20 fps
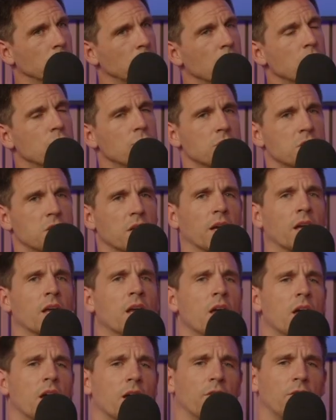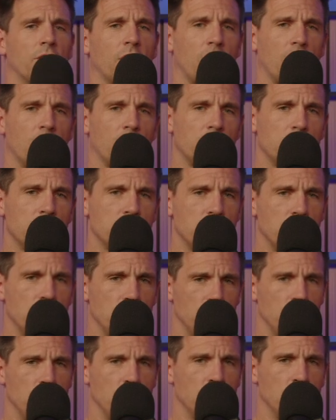Interesting. And so
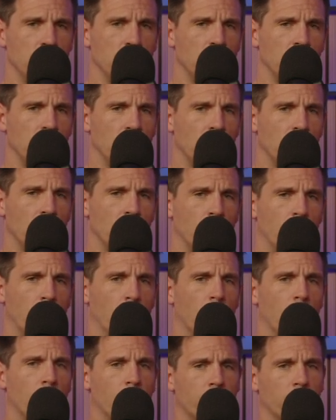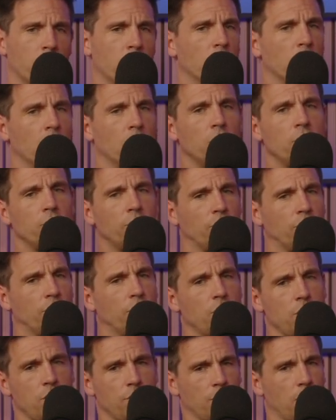what are the conclusions
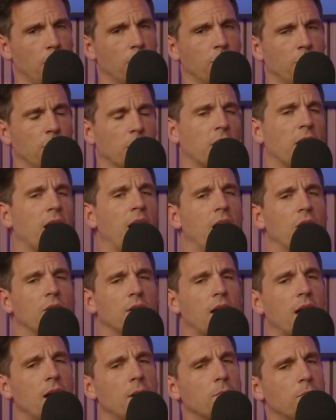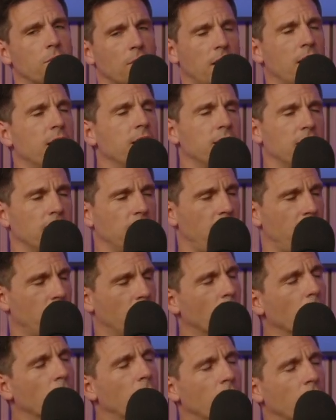that you've come to? Like, how can branding
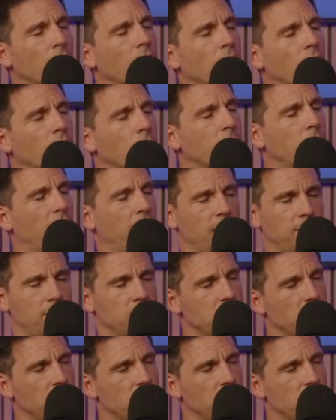help behavior